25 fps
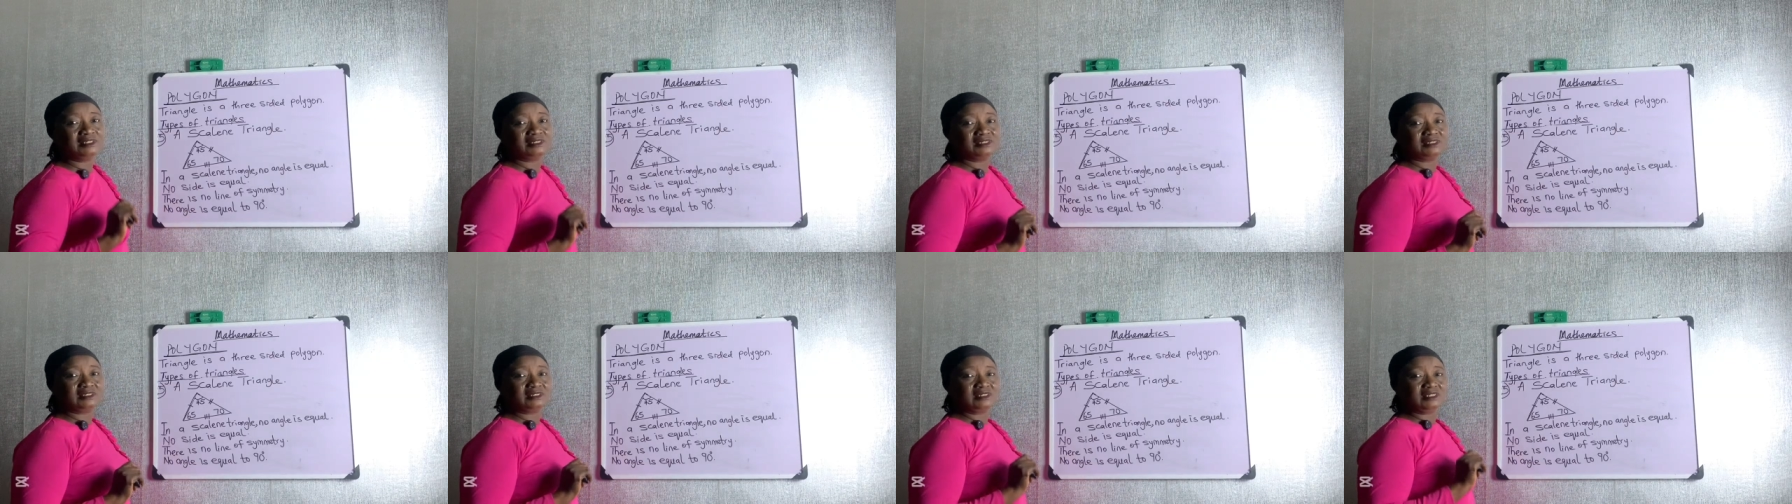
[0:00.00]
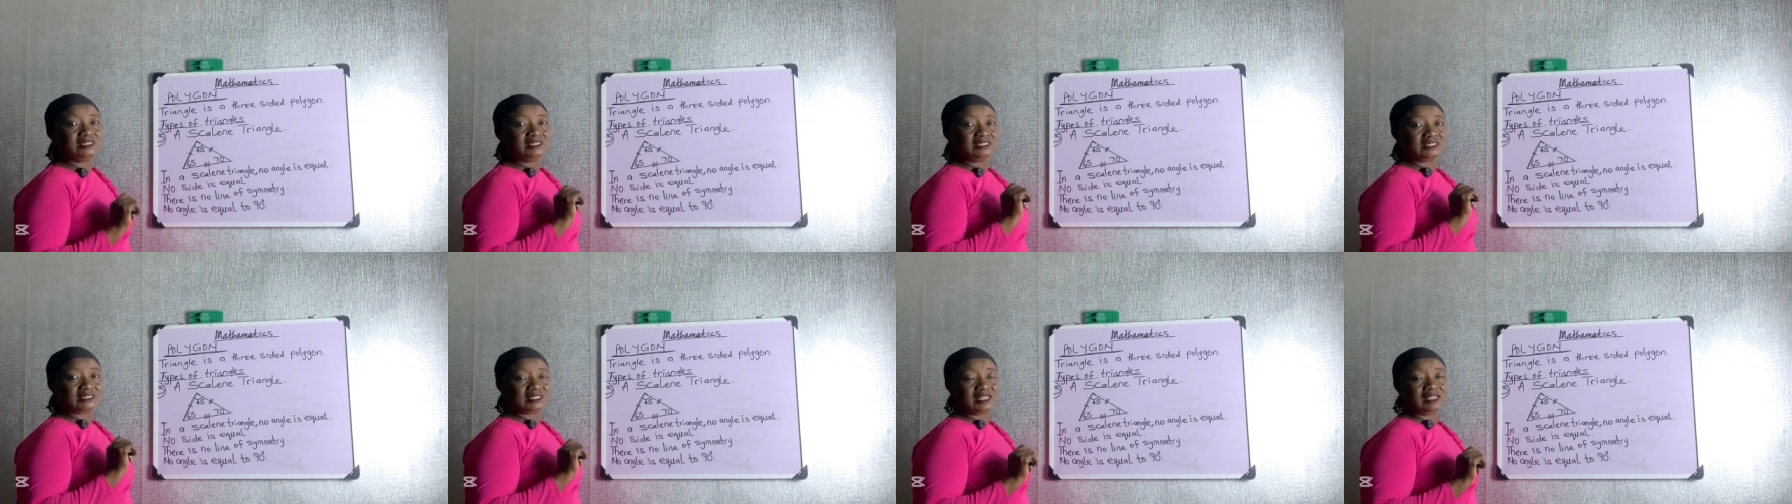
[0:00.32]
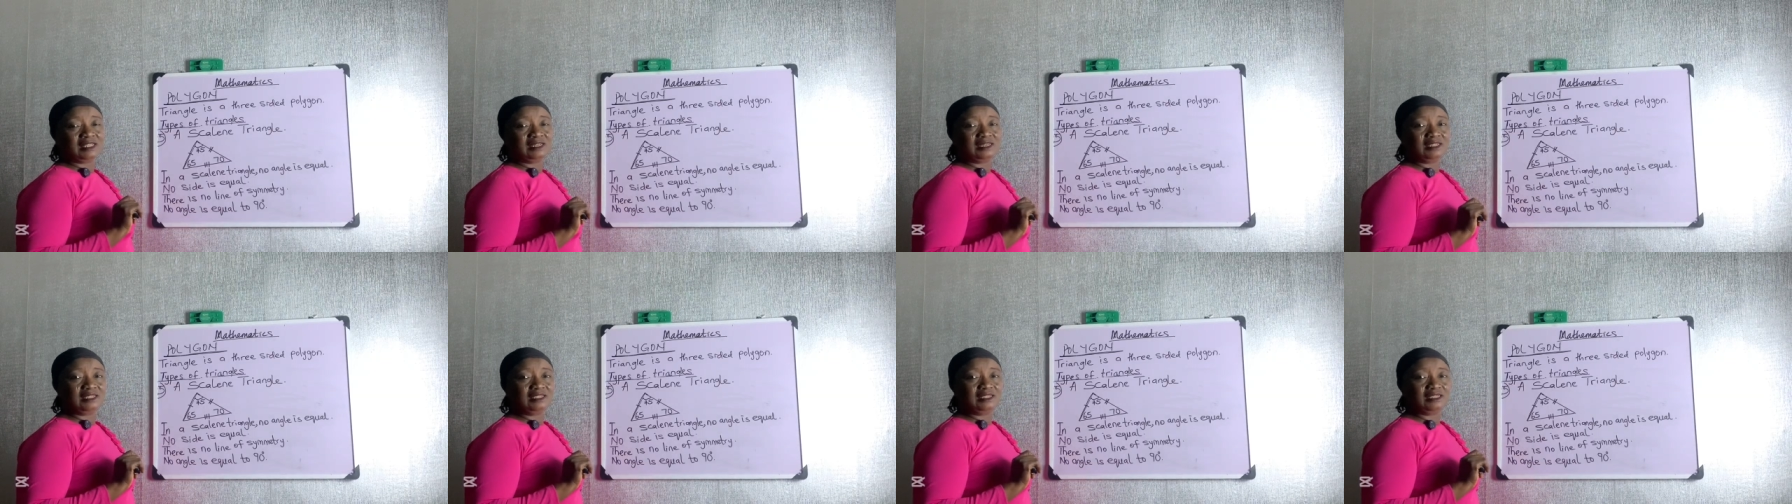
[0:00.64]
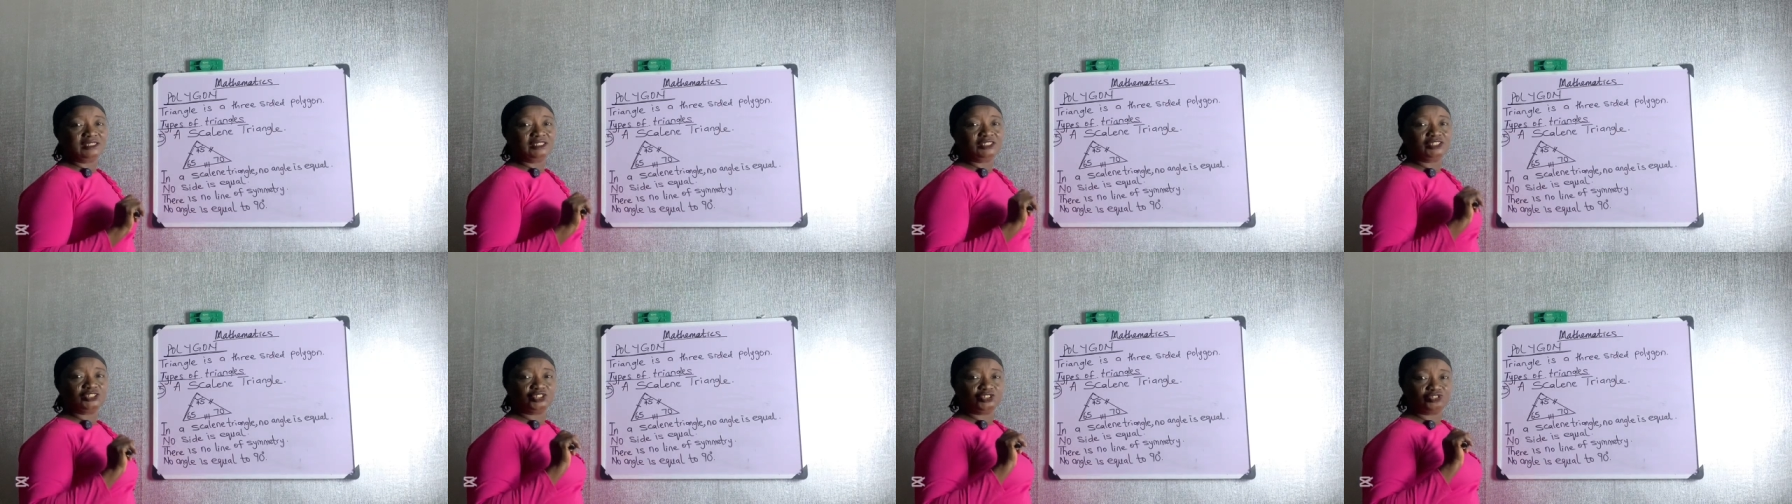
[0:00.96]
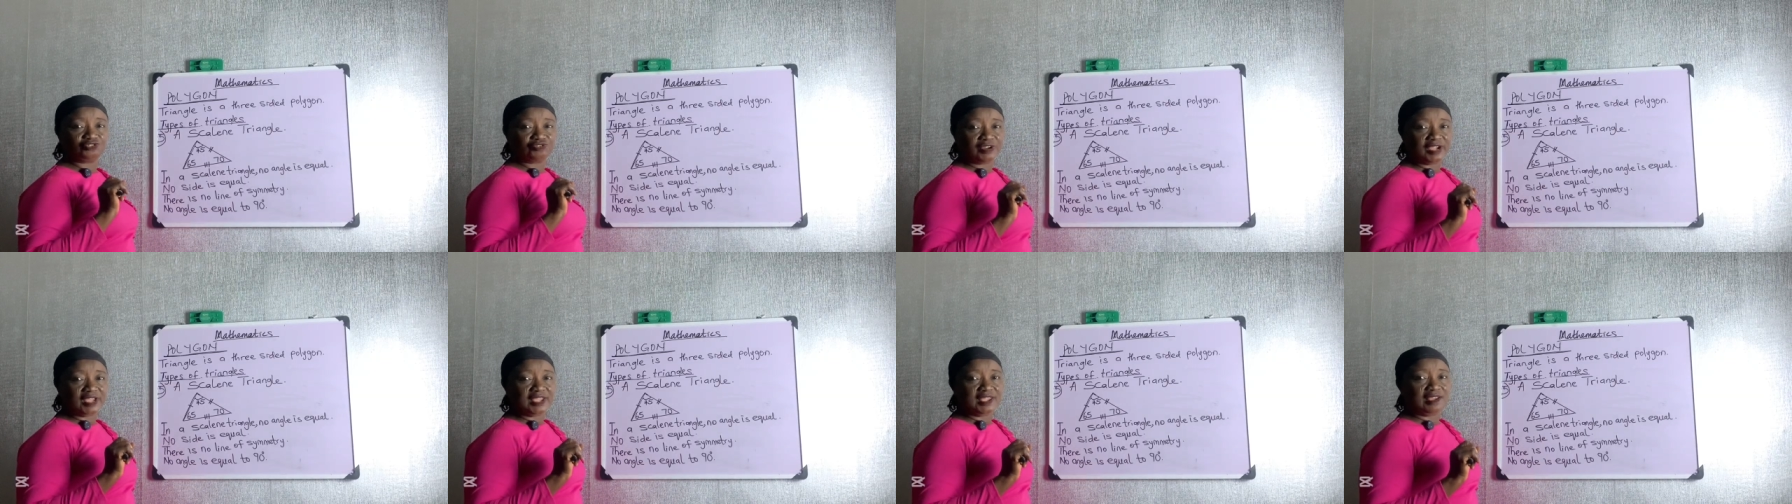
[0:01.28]
in a scalene
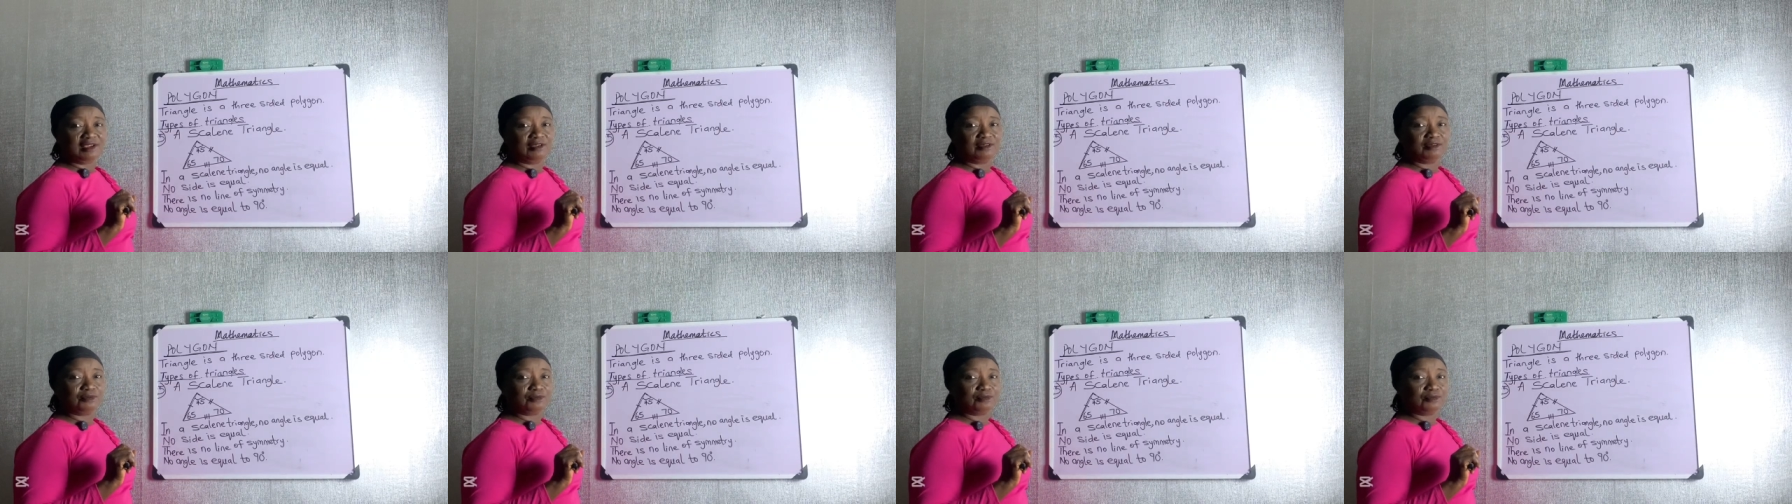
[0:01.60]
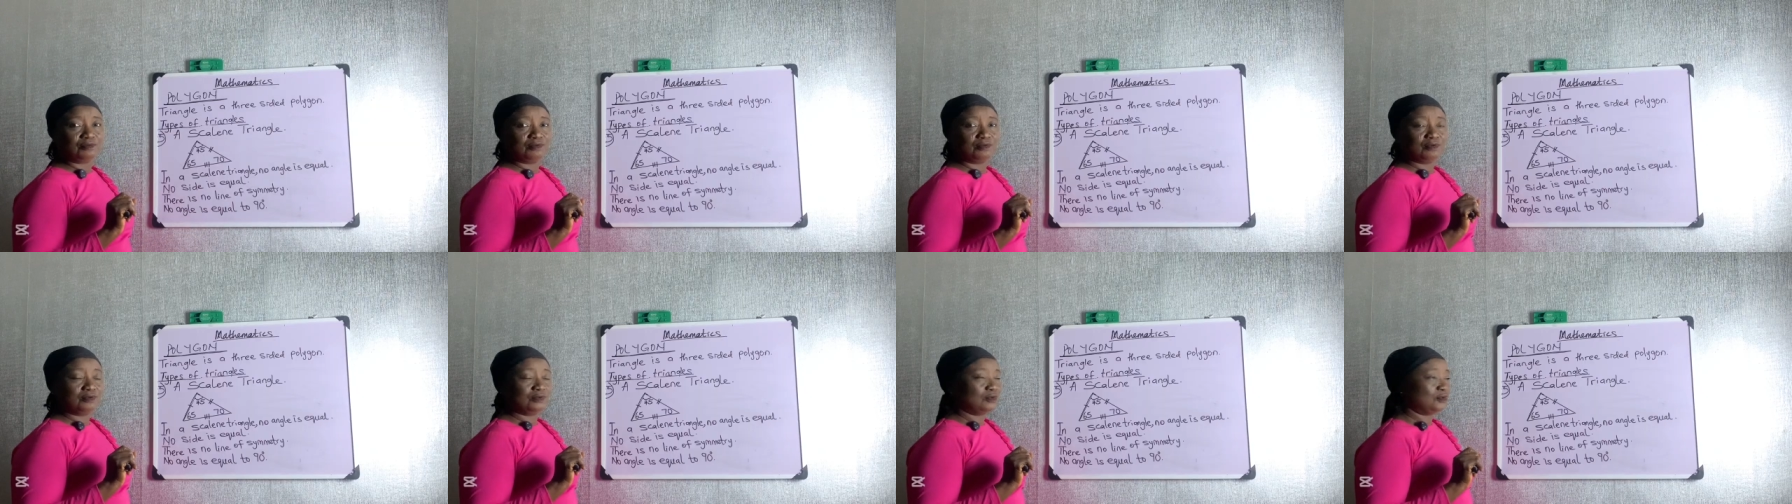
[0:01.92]
triangle.